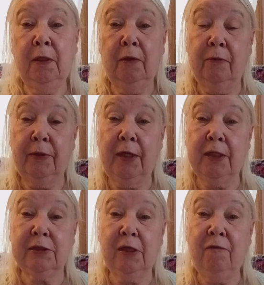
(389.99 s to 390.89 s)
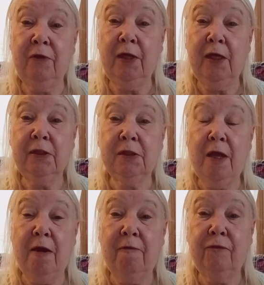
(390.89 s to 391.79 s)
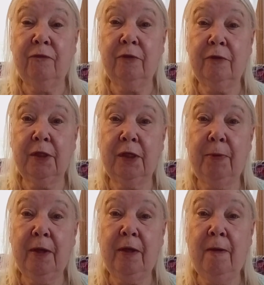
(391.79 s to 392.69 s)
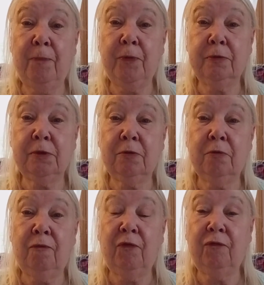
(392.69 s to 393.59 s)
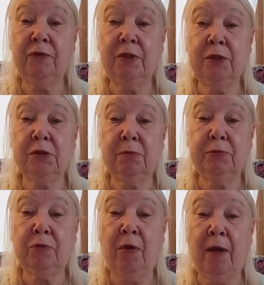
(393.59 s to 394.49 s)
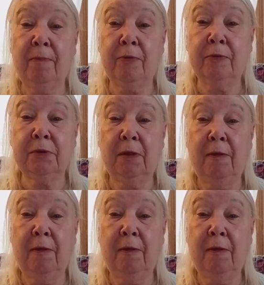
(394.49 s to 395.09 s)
Only got 7 days left to pick up those other 15 subscribers.